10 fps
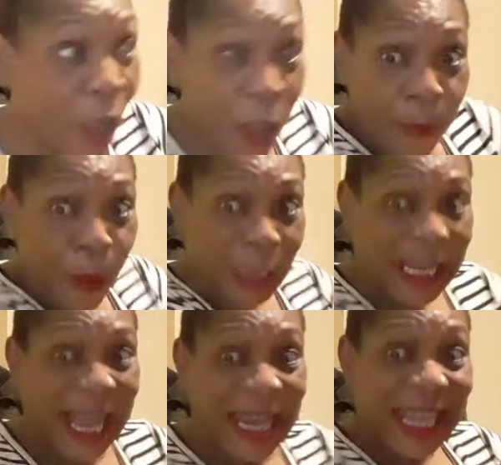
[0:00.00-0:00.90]
But
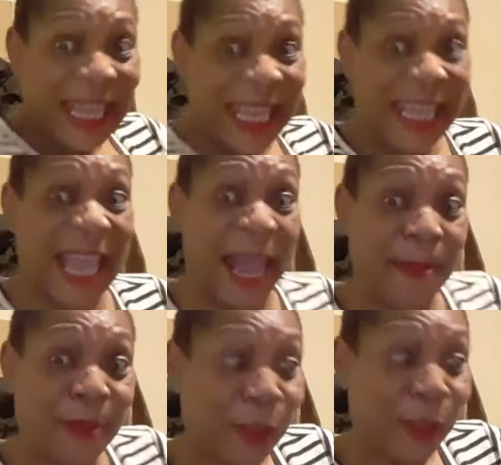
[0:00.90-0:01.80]
then he came
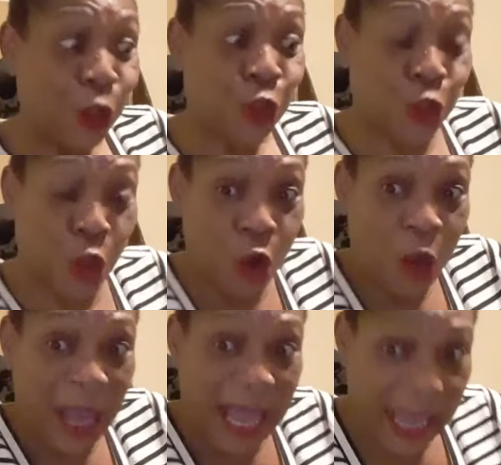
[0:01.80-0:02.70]
to
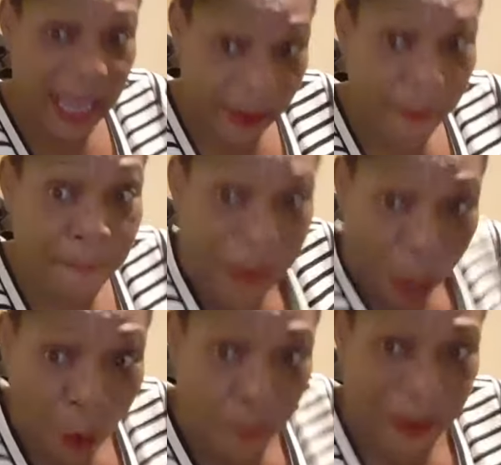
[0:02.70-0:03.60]

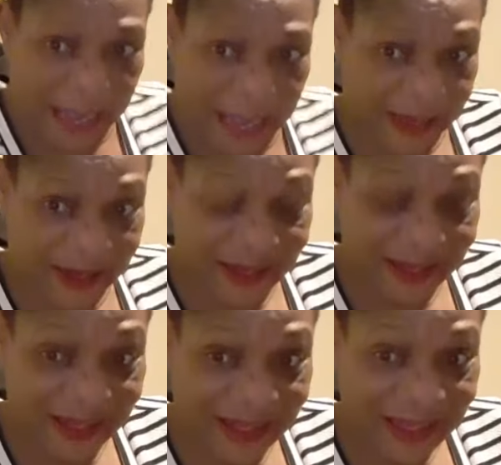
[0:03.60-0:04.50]
Paupa.
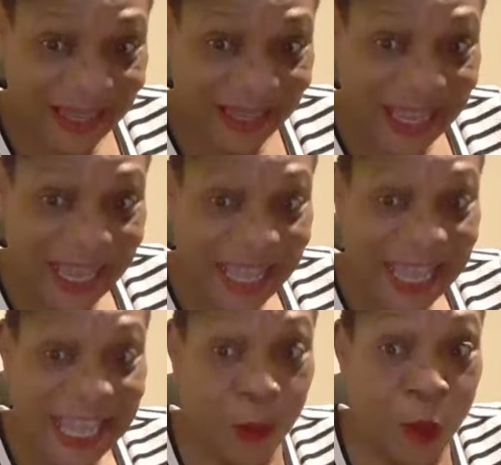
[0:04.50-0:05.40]

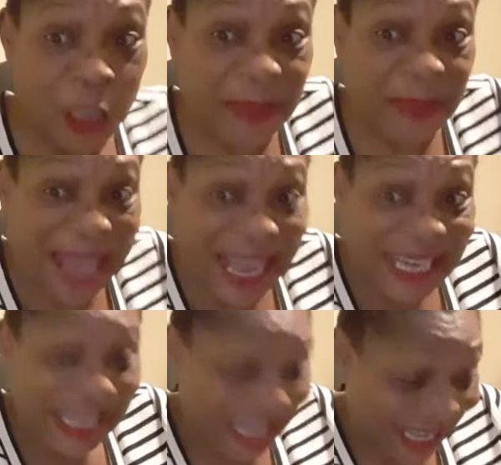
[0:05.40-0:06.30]
He was made
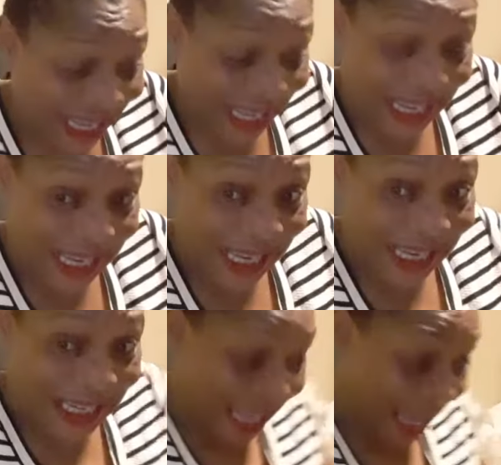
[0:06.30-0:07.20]

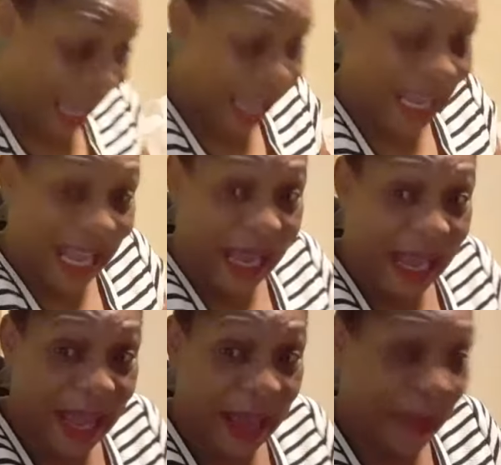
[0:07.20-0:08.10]

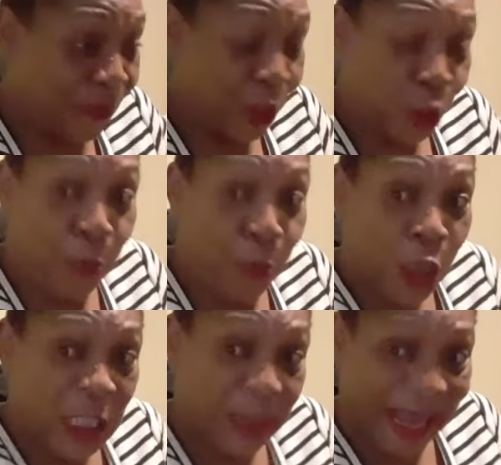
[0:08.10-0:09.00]
a
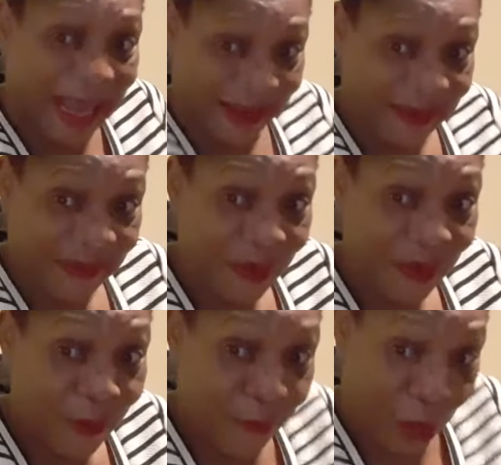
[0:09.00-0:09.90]
spokesman
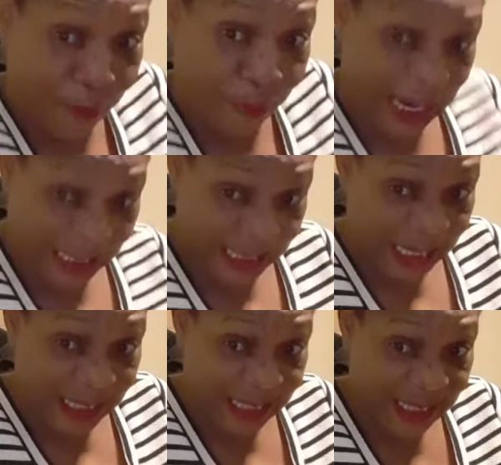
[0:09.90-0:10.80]
for the
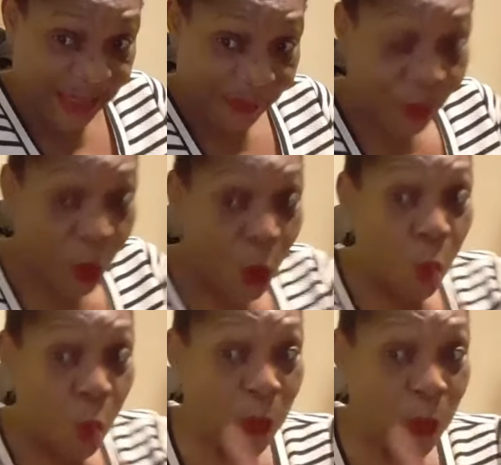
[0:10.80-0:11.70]
president.
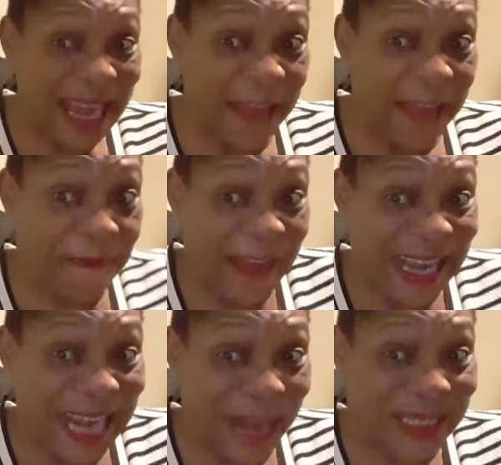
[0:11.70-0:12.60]
When they find
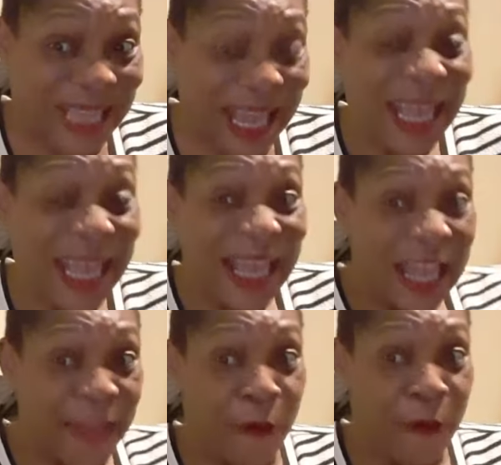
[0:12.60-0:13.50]
out, say,
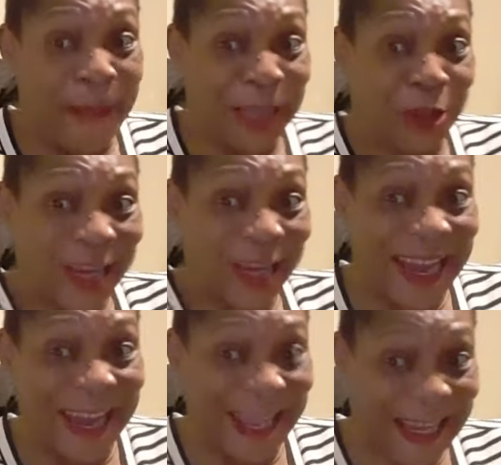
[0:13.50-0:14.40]
information they
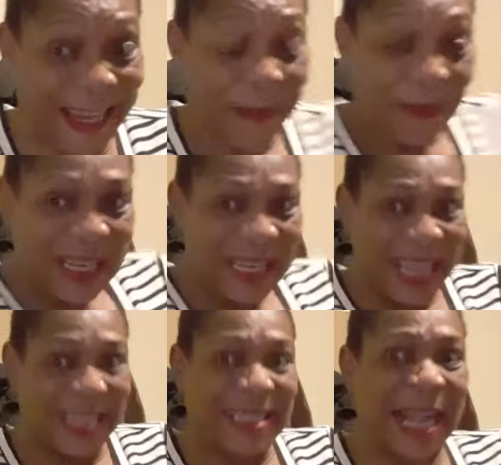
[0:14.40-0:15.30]
leak,
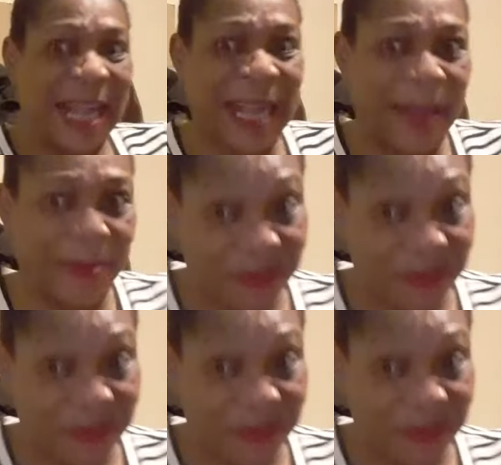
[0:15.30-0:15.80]
they sack him.